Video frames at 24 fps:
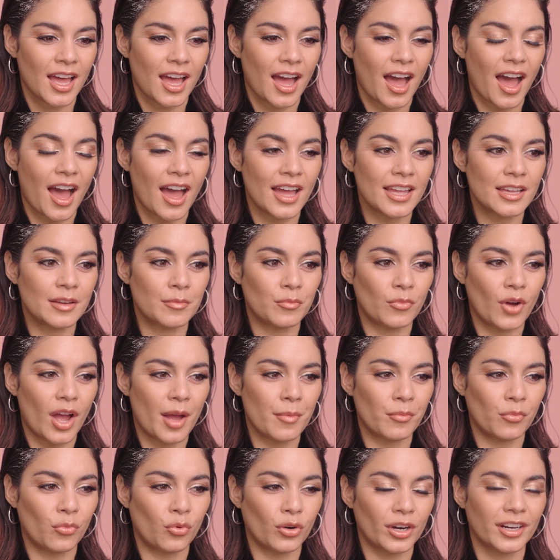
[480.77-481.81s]

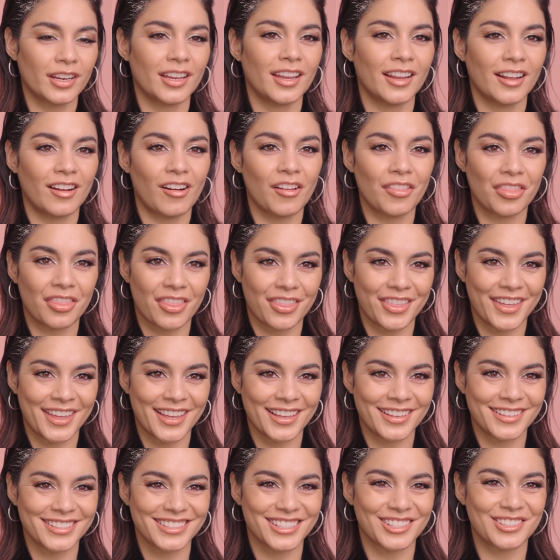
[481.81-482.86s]
I'm working on
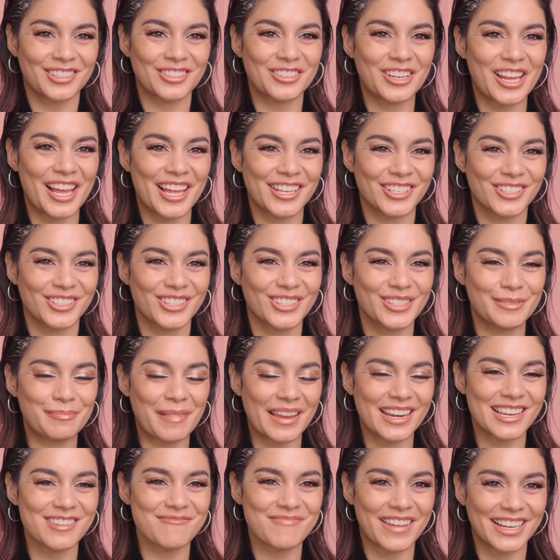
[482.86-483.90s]
things and
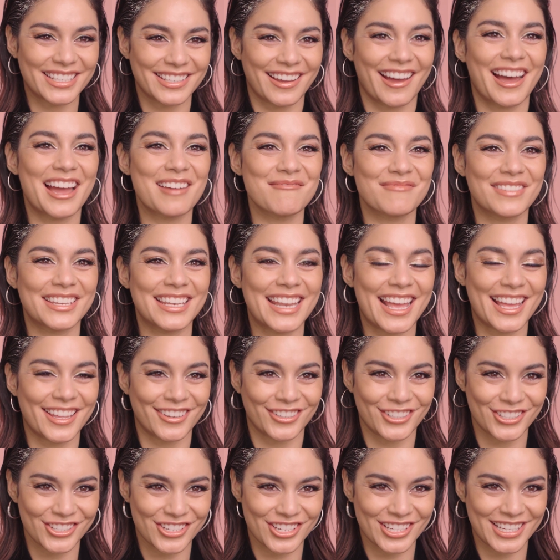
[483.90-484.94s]
spending my time and
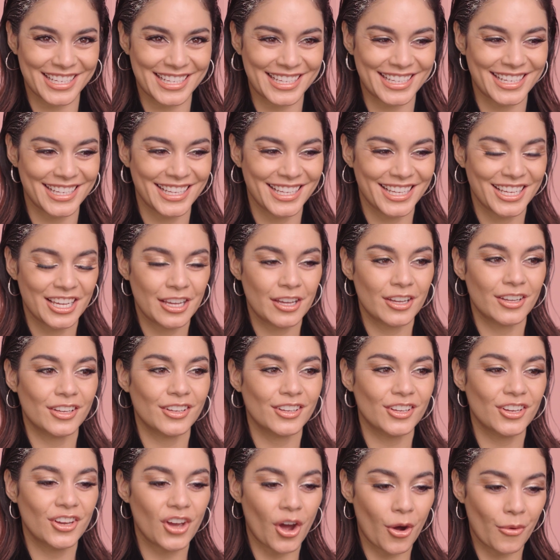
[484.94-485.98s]
energy
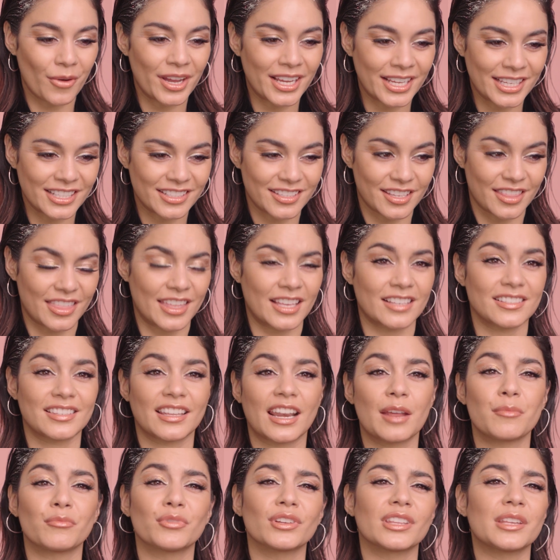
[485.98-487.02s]
going into things that
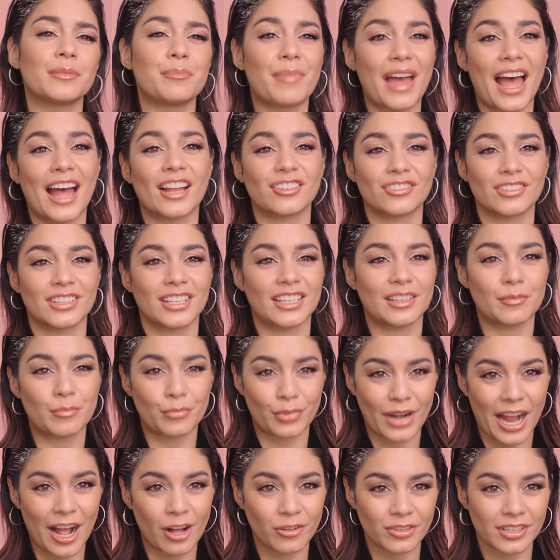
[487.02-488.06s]
I'm really passionate and
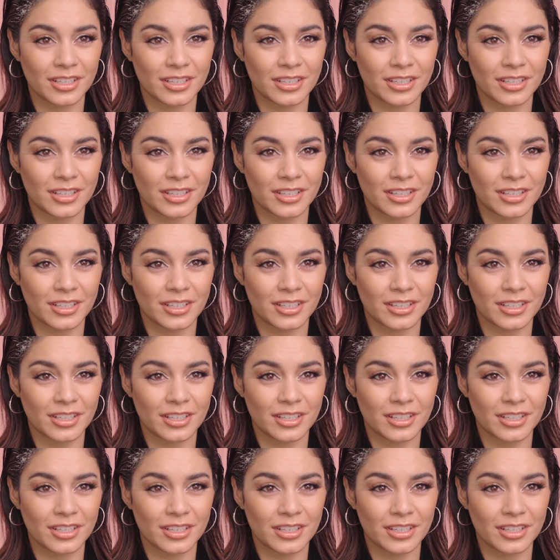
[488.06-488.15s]
proud